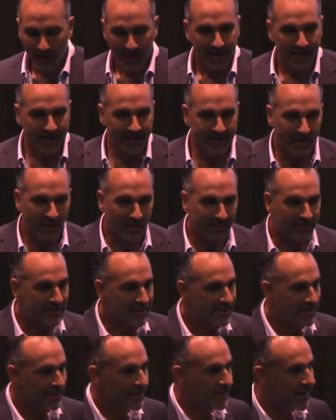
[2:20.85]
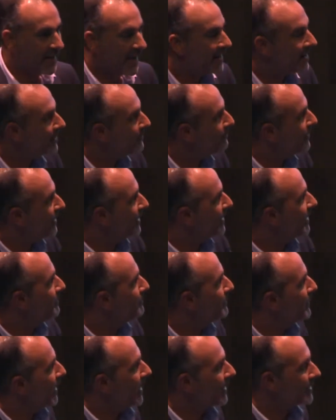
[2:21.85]
He's obviously had a big
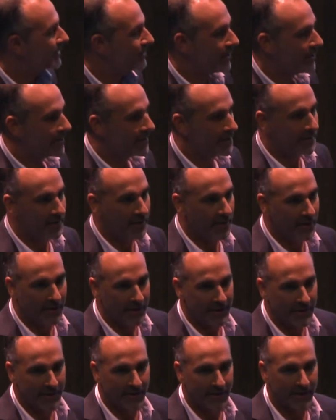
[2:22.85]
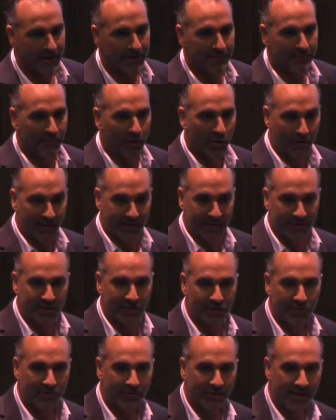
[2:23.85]
impact on our
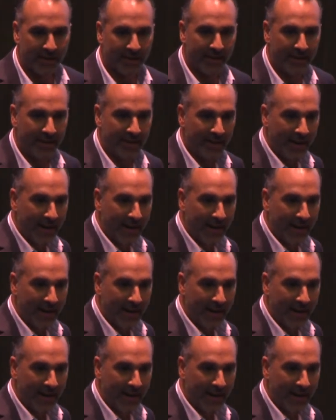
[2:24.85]
industry.